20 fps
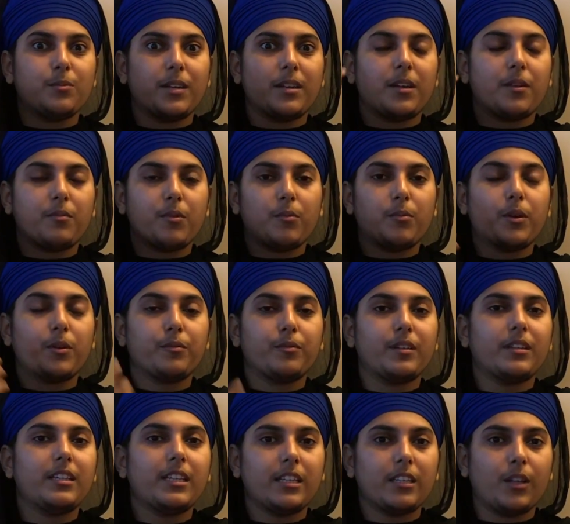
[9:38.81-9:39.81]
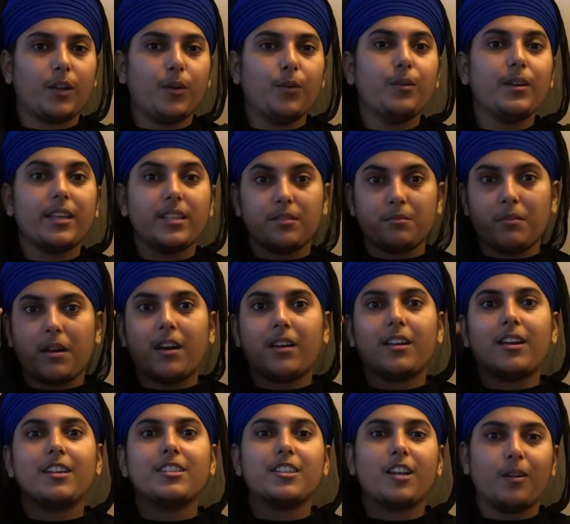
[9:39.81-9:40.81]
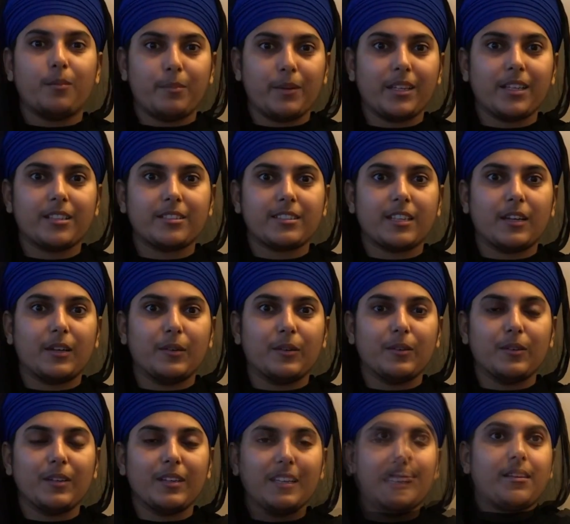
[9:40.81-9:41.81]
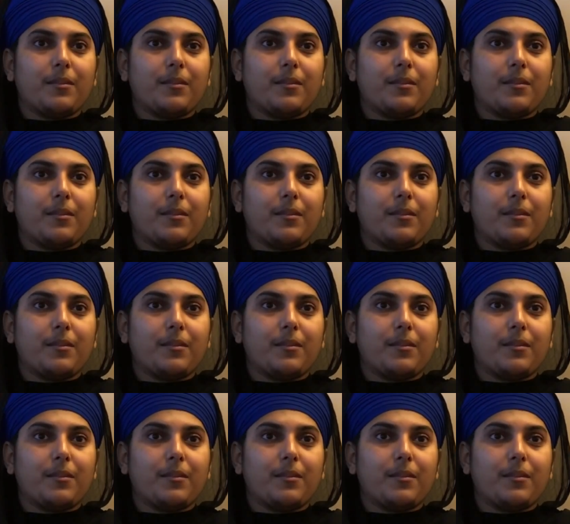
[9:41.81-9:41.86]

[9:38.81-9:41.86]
whenever we're feeling low is Maharaj helping us out.